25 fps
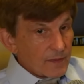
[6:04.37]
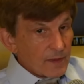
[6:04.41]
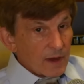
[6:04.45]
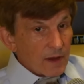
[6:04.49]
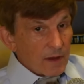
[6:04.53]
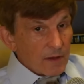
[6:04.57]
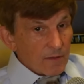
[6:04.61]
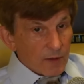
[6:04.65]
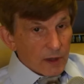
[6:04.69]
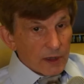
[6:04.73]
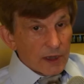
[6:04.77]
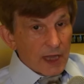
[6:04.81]

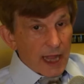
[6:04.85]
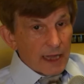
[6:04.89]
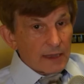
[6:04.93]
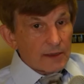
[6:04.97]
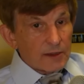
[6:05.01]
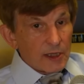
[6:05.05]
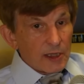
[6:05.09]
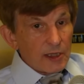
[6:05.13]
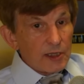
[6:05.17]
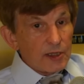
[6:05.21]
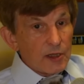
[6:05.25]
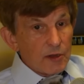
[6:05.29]
will
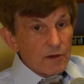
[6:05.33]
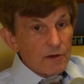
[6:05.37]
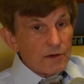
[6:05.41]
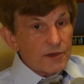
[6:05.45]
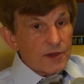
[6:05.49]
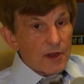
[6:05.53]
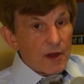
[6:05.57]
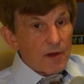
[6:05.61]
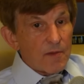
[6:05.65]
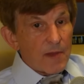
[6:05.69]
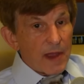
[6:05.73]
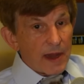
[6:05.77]
likely lose
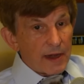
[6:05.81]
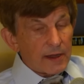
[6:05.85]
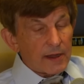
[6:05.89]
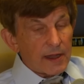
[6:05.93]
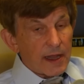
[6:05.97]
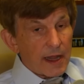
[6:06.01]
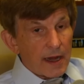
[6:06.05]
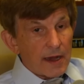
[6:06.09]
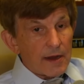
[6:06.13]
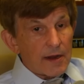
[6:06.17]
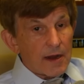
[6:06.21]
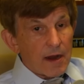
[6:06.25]
their
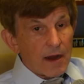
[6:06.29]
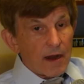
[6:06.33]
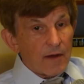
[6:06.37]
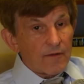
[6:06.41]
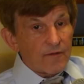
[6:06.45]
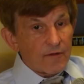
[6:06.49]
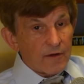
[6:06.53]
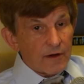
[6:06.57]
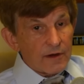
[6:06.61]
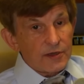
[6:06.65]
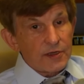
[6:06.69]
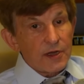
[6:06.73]
Medicaid
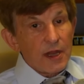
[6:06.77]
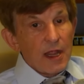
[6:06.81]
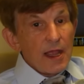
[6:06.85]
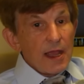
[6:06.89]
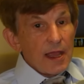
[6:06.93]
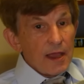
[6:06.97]
coverage